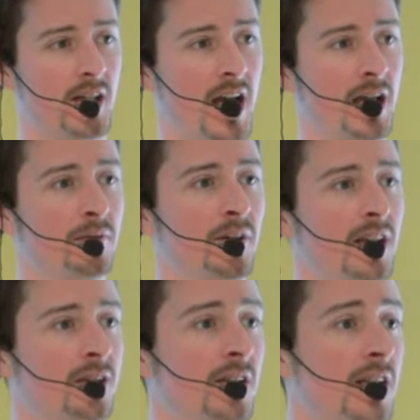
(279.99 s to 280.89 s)
Yeah? You will
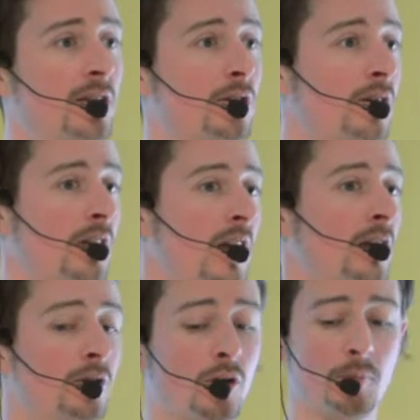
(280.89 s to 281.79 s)
you need to,
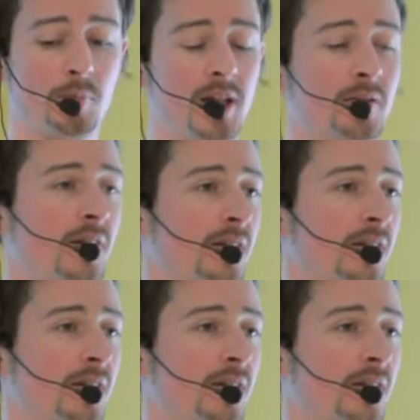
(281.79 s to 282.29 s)
to compete